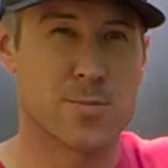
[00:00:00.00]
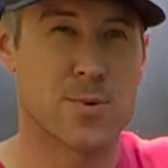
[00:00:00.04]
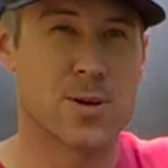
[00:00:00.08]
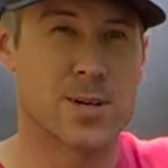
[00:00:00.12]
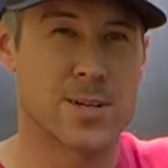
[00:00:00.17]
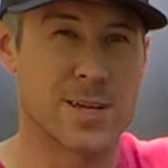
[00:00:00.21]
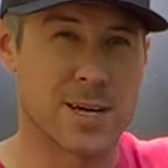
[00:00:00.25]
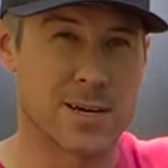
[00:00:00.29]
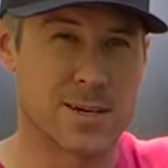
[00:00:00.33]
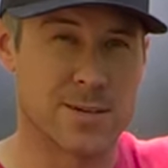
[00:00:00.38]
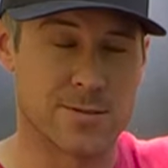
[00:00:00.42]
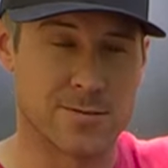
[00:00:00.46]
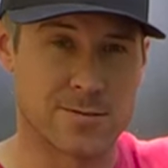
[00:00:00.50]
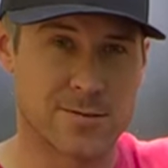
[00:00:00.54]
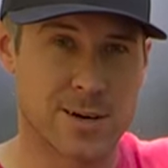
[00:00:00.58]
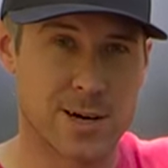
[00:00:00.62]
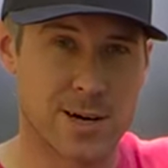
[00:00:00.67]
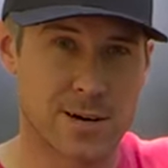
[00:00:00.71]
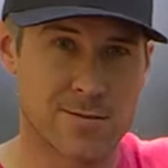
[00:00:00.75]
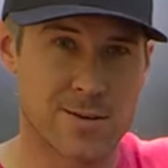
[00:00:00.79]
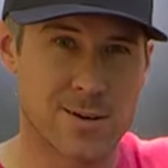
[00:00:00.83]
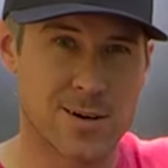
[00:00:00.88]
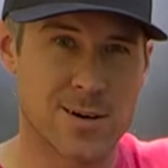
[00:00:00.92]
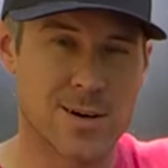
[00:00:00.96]
protective
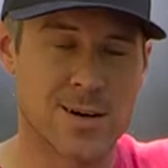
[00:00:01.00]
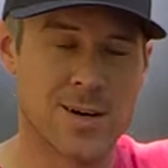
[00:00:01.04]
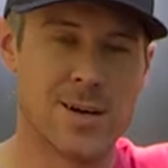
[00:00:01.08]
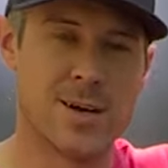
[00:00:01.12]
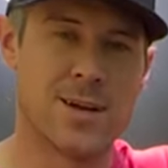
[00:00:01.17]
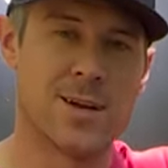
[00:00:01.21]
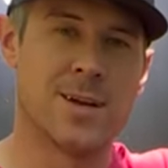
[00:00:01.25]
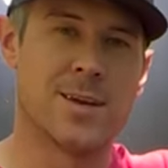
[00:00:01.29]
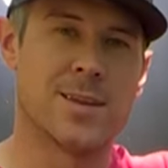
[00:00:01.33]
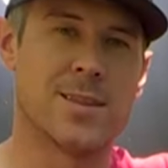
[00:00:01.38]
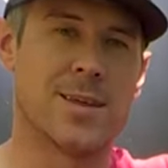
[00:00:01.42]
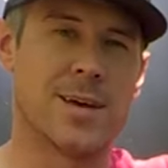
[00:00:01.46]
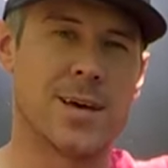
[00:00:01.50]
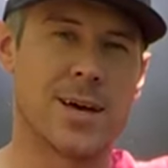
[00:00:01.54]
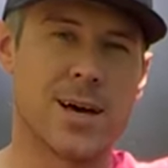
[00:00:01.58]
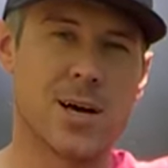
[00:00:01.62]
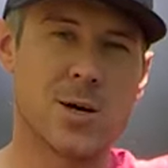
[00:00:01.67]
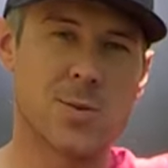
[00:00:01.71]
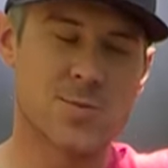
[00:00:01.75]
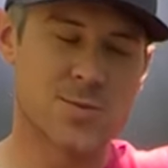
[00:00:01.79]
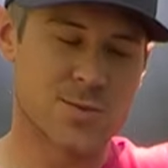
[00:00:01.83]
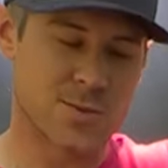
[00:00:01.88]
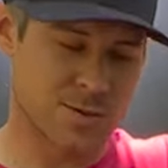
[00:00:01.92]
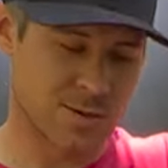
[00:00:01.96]
cover that
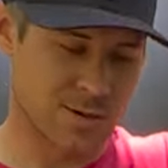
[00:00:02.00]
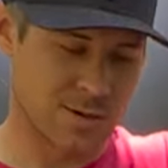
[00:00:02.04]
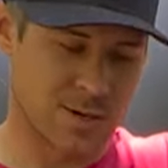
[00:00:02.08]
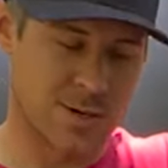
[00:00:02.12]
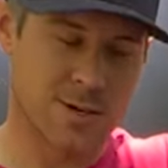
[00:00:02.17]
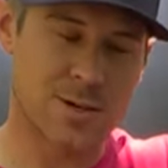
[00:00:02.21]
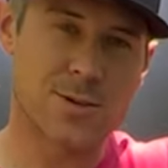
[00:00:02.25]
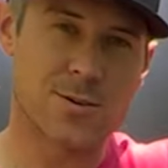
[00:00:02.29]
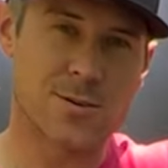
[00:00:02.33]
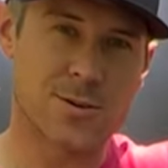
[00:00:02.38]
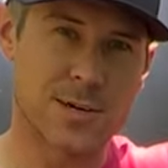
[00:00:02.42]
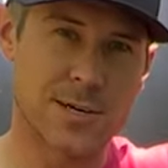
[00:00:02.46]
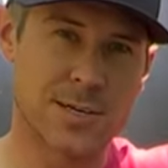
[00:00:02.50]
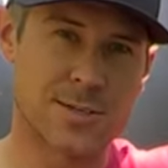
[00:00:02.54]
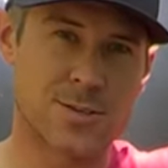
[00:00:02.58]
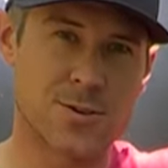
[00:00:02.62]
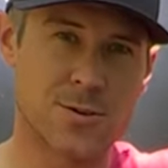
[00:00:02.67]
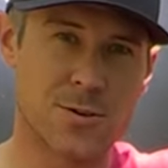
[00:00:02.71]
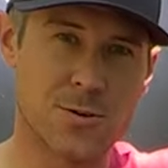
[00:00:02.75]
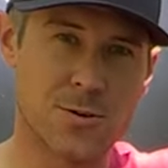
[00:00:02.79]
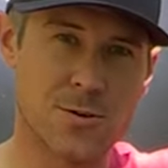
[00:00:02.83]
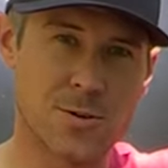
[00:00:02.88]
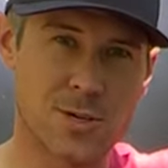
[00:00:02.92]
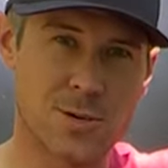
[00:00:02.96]
helps increase
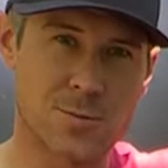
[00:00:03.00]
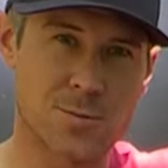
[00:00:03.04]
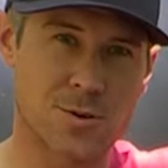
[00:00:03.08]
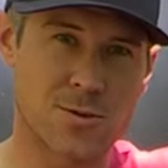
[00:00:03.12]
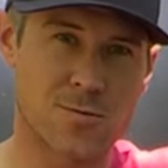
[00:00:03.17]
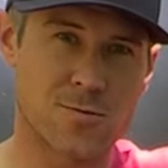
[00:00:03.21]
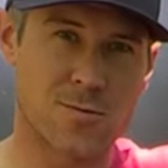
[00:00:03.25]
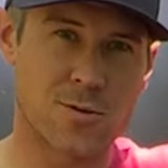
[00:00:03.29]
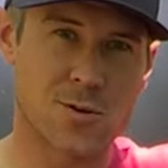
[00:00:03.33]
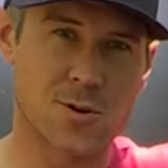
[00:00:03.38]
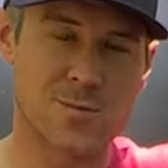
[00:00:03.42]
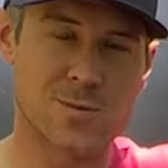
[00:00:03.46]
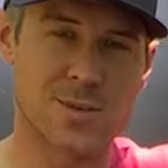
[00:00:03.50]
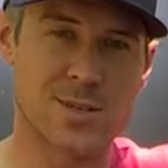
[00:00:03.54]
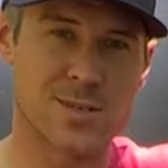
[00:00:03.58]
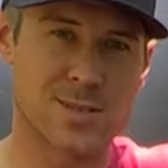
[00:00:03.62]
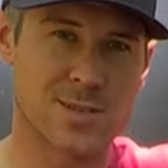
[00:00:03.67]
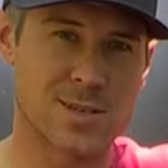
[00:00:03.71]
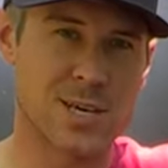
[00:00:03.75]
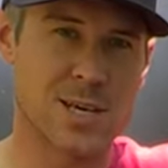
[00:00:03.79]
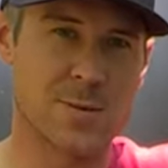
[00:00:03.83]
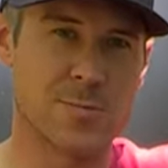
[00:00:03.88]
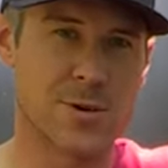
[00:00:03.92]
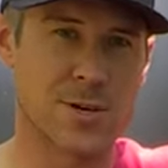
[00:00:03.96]
cooling performance,
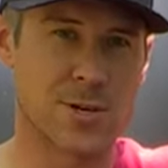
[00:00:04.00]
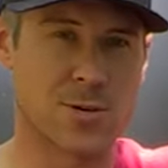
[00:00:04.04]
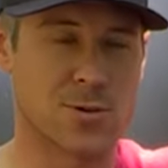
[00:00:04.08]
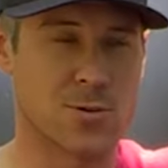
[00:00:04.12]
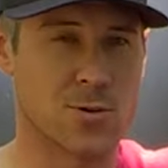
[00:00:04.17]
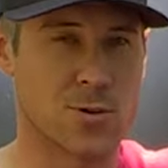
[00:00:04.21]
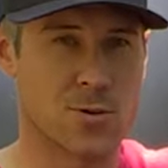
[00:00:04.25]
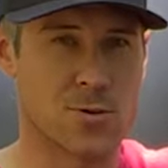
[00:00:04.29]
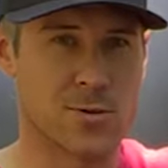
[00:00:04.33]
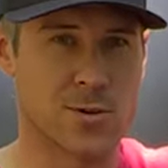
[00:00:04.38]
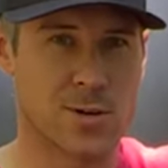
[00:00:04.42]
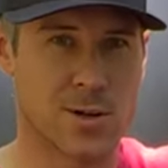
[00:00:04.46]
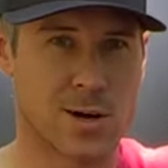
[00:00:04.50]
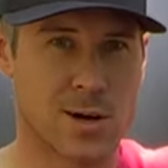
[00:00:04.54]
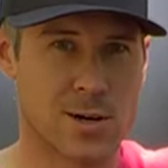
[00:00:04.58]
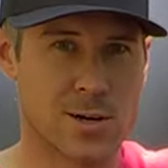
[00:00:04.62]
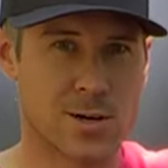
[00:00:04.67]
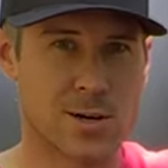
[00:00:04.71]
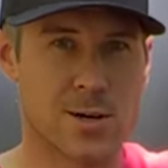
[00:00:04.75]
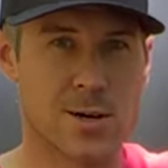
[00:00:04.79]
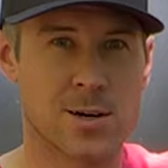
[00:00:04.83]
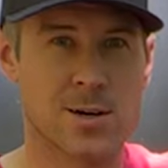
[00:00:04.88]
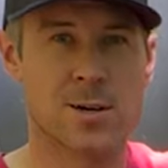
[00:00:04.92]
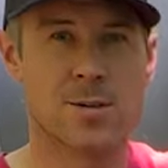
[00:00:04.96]
keeping it cold
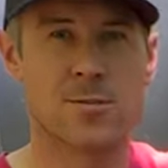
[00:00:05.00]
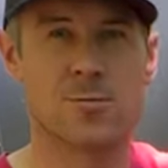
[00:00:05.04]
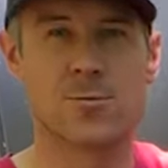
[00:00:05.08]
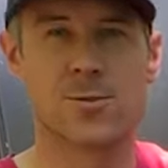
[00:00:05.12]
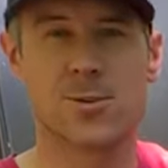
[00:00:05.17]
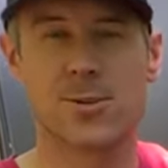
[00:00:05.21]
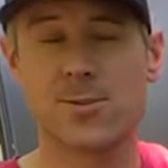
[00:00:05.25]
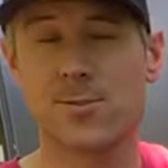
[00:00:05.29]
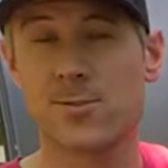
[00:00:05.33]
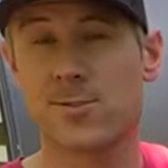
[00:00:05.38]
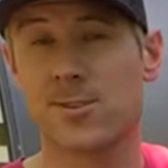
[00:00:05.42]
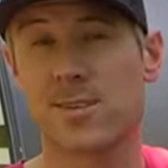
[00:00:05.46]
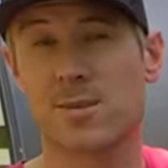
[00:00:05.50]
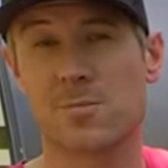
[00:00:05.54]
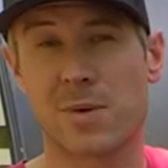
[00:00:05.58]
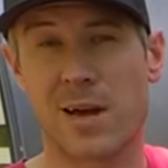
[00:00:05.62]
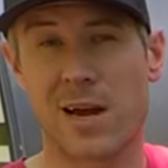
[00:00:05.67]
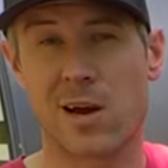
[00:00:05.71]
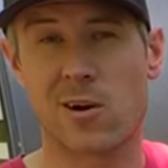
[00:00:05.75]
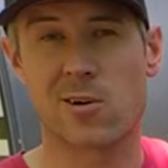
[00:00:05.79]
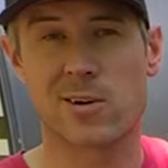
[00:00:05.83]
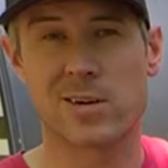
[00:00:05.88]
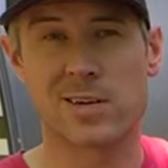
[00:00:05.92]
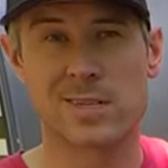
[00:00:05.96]
longer, reducing
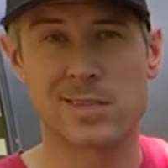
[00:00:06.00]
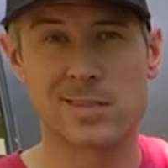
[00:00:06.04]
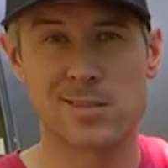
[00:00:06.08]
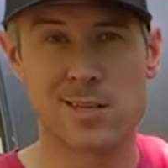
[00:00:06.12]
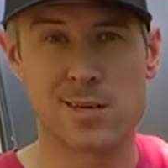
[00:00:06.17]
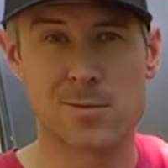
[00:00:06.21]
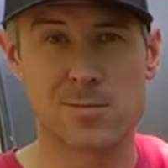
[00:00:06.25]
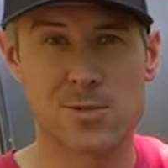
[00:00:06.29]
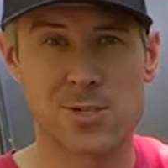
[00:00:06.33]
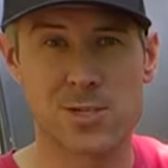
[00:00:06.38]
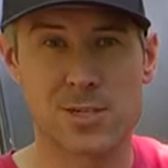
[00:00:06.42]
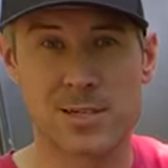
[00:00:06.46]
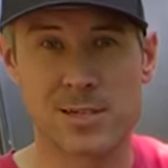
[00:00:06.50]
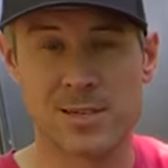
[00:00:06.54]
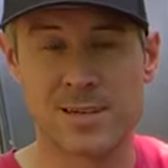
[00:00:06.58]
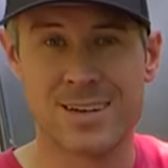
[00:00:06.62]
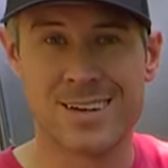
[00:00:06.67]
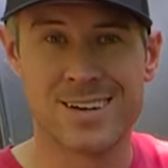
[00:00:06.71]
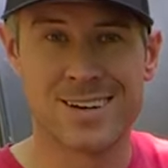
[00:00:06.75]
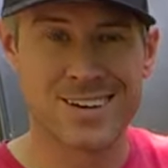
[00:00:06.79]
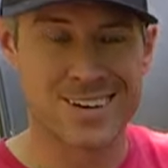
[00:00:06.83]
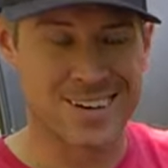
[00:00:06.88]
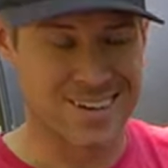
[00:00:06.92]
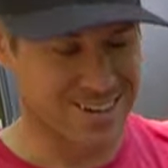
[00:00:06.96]
power consumption,
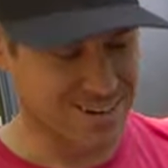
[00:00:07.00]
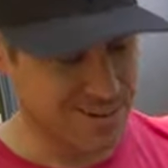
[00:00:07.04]
and